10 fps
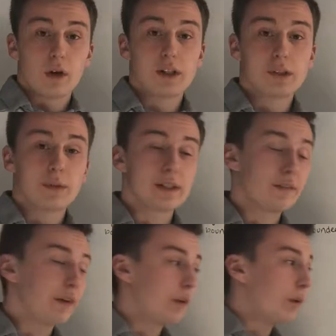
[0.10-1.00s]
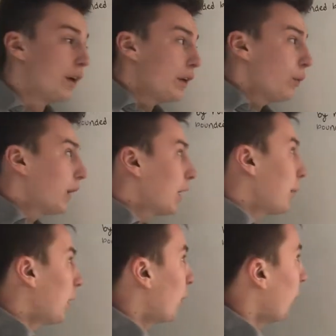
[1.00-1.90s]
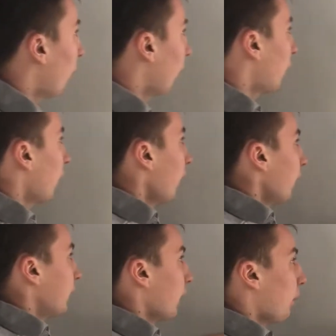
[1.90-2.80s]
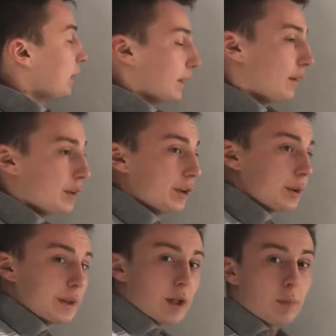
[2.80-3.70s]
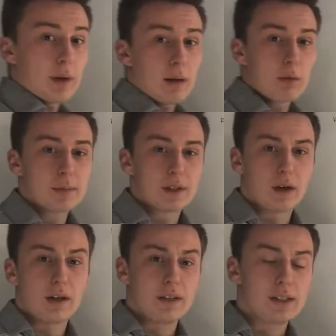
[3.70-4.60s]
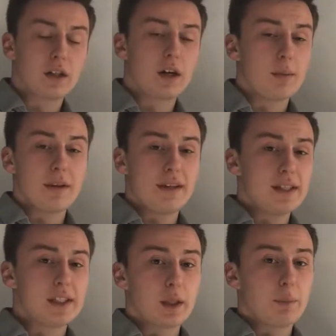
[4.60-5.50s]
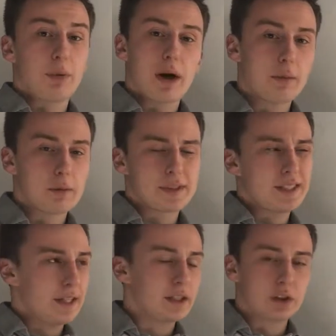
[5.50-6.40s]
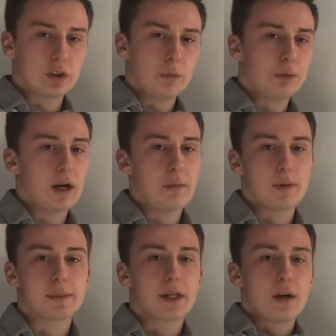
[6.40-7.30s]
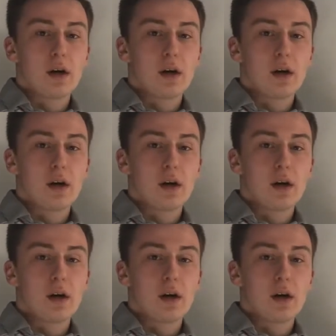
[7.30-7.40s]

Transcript: Alright, so in this video, we're going to be going over some cylindrical shell problems. Alright, these are going to be the easier problems, the intro problems.